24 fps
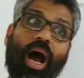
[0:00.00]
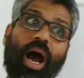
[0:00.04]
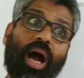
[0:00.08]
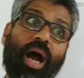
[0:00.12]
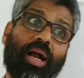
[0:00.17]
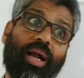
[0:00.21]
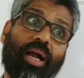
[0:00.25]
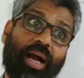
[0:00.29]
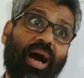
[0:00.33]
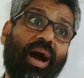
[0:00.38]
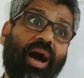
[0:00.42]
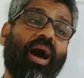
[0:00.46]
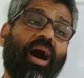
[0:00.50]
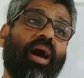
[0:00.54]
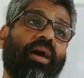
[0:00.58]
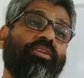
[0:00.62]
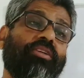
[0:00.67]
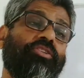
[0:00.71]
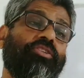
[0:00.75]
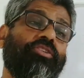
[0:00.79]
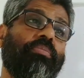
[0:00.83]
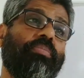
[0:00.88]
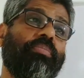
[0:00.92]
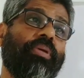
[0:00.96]
car
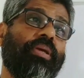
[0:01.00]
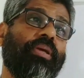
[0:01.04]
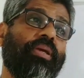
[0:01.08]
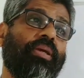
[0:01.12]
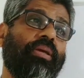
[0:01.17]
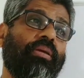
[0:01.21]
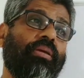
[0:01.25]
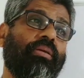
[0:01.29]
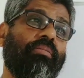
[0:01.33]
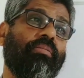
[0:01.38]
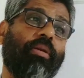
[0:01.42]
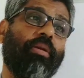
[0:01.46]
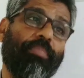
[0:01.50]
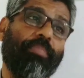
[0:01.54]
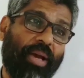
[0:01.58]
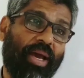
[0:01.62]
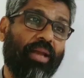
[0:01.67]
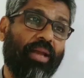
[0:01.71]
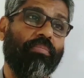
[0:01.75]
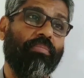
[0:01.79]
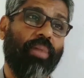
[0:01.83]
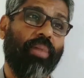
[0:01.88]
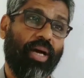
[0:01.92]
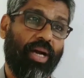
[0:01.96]
should be
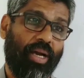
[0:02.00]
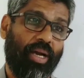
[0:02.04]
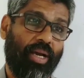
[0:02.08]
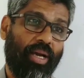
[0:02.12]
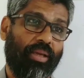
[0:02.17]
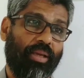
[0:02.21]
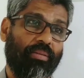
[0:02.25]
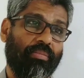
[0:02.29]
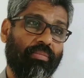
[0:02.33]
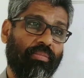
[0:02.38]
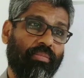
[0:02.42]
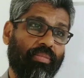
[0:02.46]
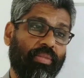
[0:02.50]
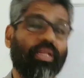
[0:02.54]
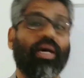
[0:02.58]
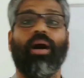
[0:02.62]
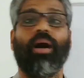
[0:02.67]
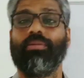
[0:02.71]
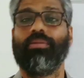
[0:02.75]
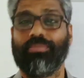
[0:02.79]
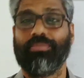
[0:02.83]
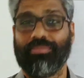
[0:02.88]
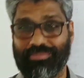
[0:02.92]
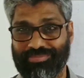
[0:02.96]
repaired by
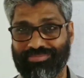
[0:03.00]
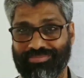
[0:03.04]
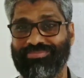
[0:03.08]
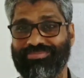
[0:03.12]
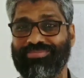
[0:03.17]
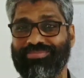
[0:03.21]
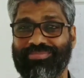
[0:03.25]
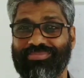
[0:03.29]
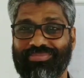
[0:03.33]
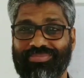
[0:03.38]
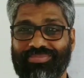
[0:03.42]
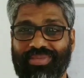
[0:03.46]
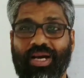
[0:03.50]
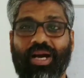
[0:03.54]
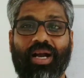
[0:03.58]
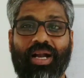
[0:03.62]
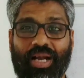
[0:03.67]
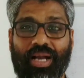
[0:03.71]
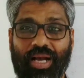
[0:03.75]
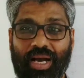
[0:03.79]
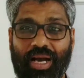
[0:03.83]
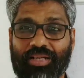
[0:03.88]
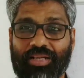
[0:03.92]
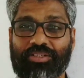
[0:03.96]
now.
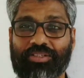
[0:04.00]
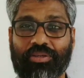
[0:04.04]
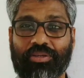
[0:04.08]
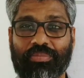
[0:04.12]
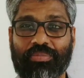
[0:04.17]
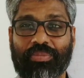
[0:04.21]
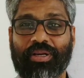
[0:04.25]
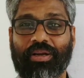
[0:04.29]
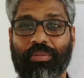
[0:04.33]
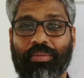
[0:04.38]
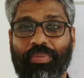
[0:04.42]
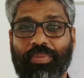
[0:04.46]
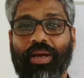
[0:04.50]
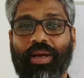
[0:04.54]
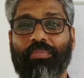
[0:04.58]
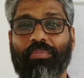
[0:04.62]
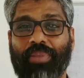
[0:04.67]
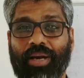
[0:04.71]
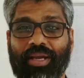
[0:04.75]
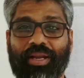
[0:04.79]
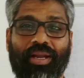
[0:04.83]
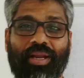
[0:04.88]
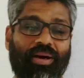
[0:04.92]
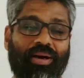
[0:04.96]
Our car should be repaired
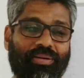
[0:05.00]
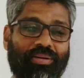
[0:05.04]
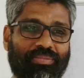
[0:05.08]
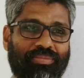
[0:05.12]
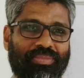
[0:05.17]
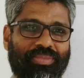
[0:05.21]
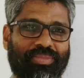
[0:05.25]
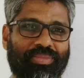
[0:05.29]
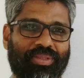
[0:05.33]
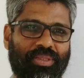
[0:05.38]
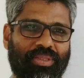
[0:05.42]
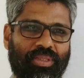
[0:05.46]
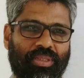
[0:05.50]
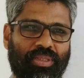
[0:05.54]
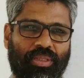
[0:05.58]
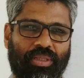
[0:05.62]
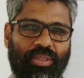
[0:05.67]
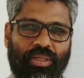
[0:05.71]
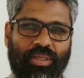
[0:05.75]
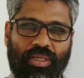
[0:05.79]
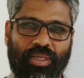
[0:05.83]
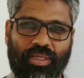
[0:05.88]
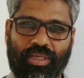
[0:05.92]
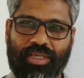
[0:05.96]
by now.
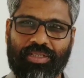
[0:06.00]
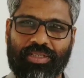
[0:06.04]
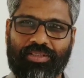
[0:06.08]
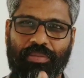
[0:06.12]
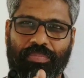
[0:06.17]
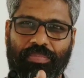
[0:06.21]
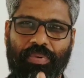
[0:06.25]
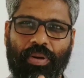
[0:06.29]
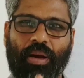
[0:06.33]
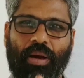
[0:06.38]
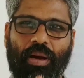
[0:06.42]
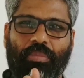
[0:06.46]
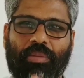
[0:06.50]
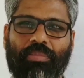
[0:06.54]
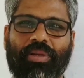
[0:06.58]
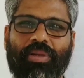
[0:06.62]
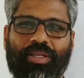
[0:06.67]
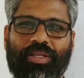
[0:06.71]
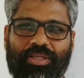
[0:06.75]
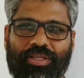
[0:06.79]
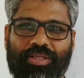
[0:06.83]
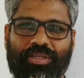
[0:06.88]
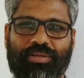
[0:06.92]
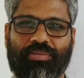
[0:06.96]
It's a
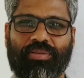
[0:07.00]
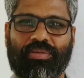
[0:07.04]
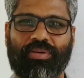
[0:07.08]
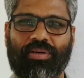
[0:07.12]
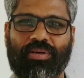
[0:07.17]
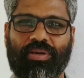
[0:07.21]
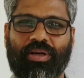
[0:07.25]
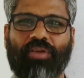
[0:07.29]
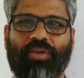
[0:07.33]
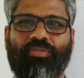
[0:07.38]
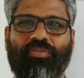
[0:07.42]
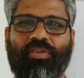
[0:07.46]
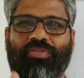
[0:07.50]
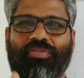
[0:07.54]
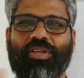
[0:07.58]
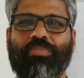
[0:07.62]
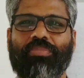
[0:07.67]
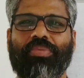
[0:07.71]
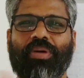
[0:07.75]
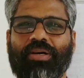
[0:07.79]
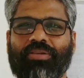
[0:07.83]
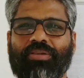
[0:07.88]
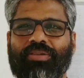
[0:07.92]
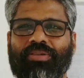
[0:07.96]
probability, a
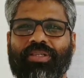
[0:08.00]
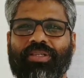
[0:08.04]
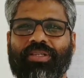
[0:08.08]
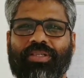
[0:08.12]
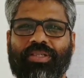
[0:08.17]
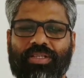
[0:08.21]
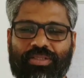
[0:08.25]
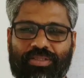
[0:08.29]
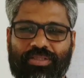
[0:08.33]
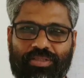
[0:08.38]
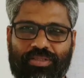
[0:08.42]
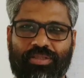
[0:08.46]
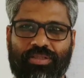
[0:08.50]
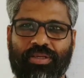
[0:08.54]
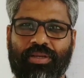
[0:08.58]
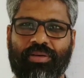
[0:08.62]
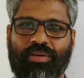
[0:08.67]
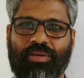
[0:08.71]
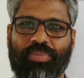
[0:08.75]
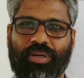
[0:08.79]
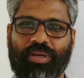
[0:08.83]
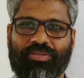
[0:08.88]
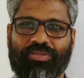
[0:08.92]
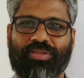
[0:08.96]

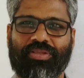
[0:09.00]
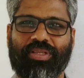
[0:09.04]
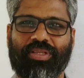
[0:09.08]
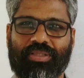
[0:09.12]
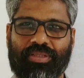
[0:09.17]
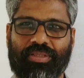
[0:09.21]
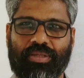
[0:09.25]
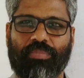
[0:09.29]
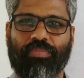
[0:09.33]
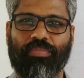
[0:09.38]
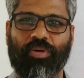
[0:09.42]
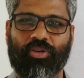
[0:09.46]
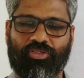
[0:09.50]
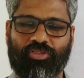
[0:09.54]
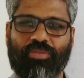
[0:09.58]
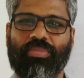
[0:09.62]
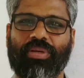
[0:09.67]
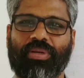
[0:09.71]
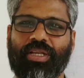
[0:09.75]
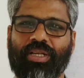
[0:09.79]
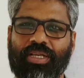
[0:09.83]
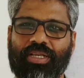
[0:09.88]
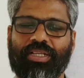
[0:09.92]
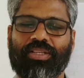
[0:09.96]
50%
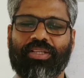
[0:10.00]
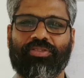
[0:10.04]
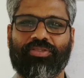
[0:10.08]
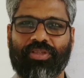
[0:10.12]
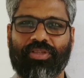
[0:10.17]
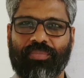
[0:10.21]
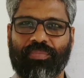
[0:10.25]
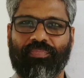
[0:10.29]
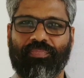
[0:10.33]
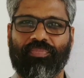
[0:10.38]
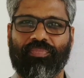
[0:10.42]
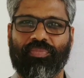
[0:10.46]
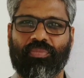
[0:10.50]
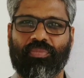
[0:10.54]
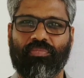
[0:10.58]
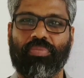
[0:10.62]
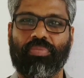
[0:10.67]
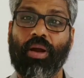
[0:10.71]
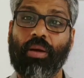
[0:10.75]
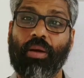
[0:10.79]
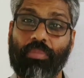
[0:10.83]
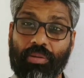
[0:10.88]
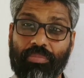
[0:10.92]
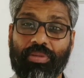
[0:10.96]
possibility,
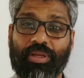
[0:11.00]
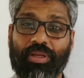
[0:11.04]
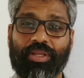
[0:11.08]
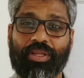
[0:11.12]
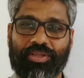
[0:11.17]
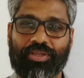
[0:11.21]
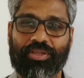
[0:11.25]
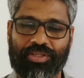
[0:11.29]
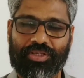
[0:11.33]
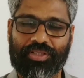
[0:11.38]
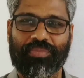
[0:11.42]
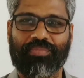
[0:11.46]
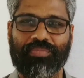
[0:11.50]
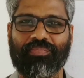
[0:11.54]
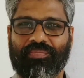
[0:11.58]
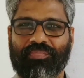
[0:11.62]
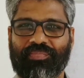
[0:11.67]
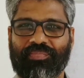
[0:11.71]
probability.